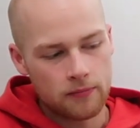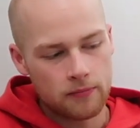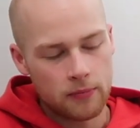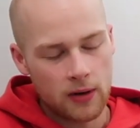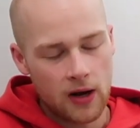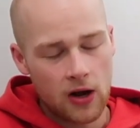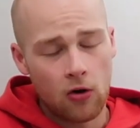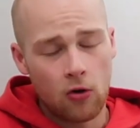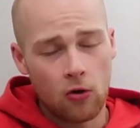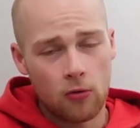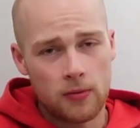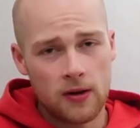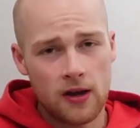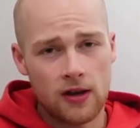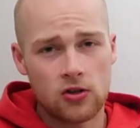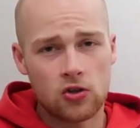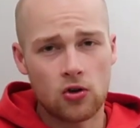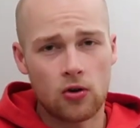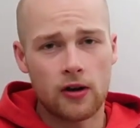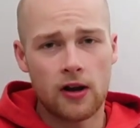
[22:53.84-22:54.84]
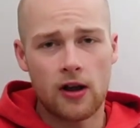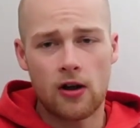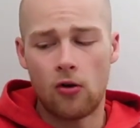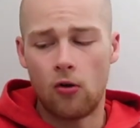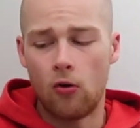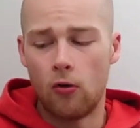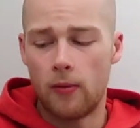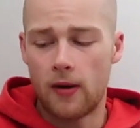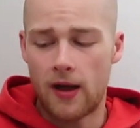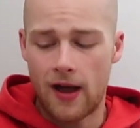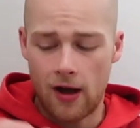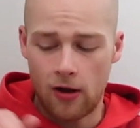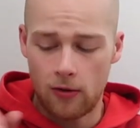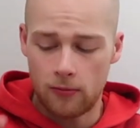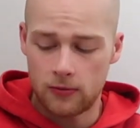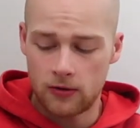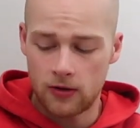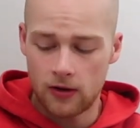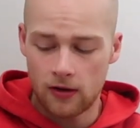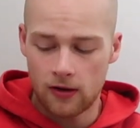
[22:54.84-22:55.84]
but I hope you enjoyed it. I hope it
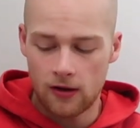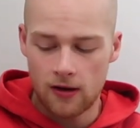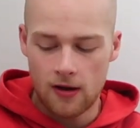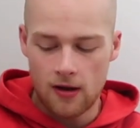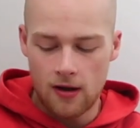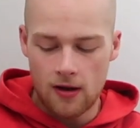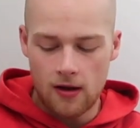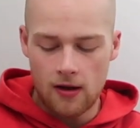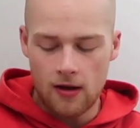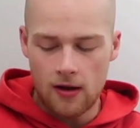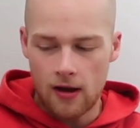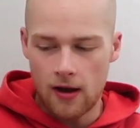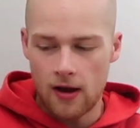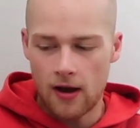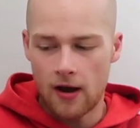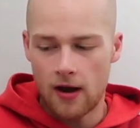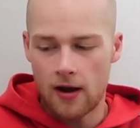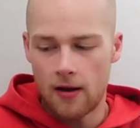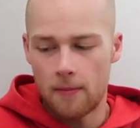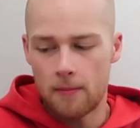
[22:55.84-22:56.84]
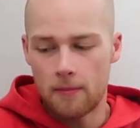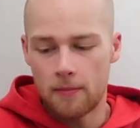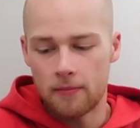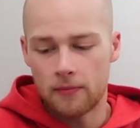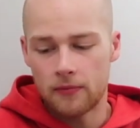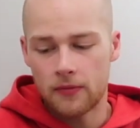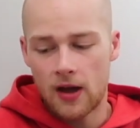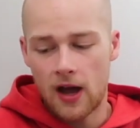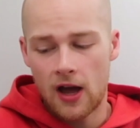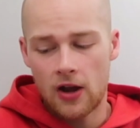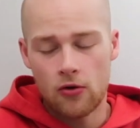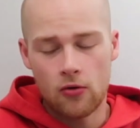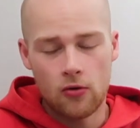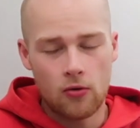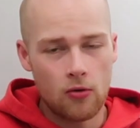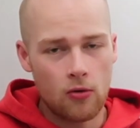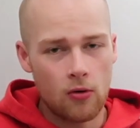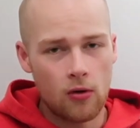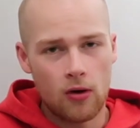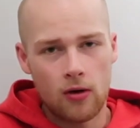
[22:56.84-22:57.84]
helped you. I
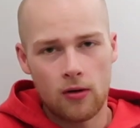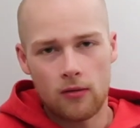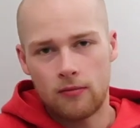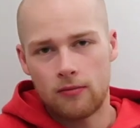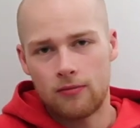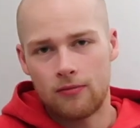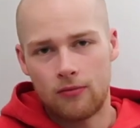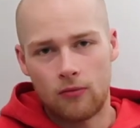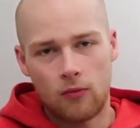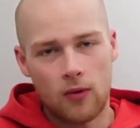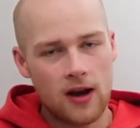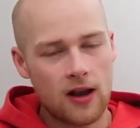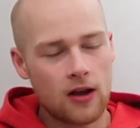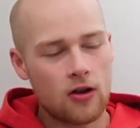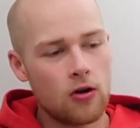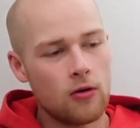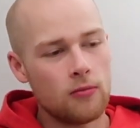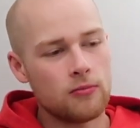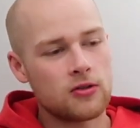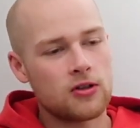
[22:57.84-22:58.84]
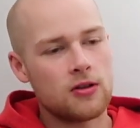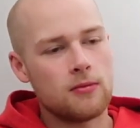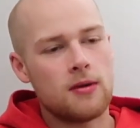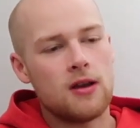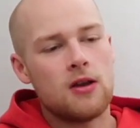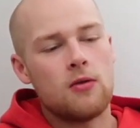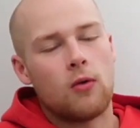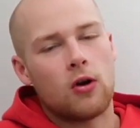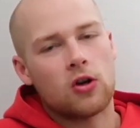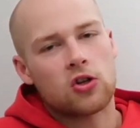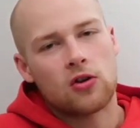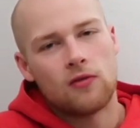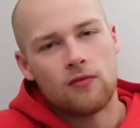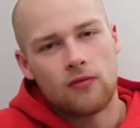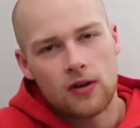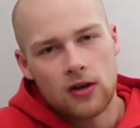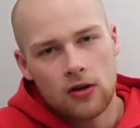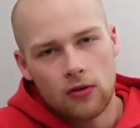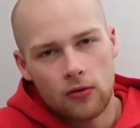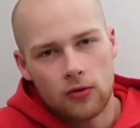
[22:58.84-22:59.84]
know when it comes to me watching
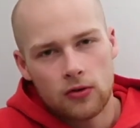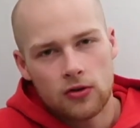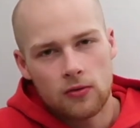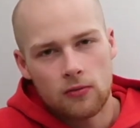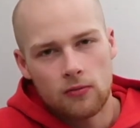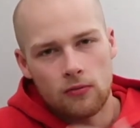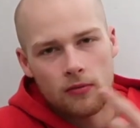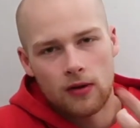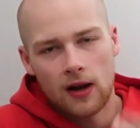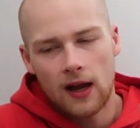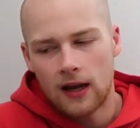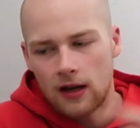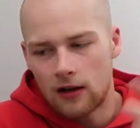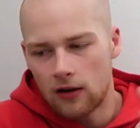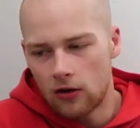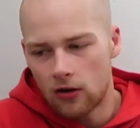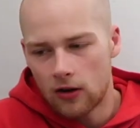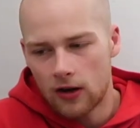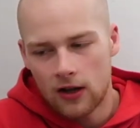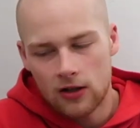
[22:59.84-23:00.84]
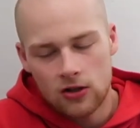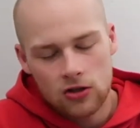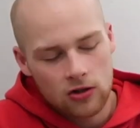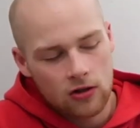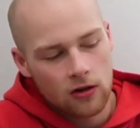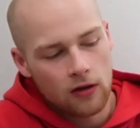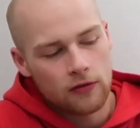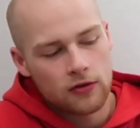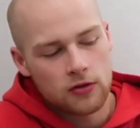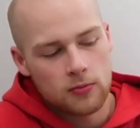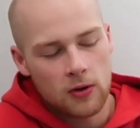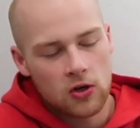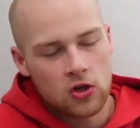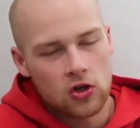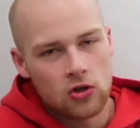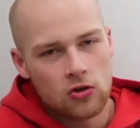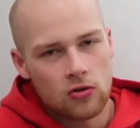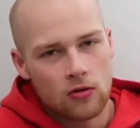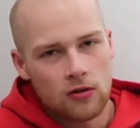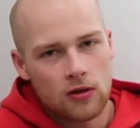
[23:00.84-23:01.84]
videos and like looking at stuff,
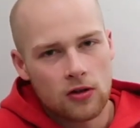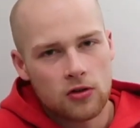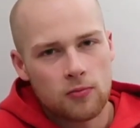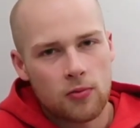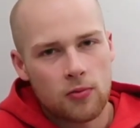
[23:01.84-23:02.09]
especially during this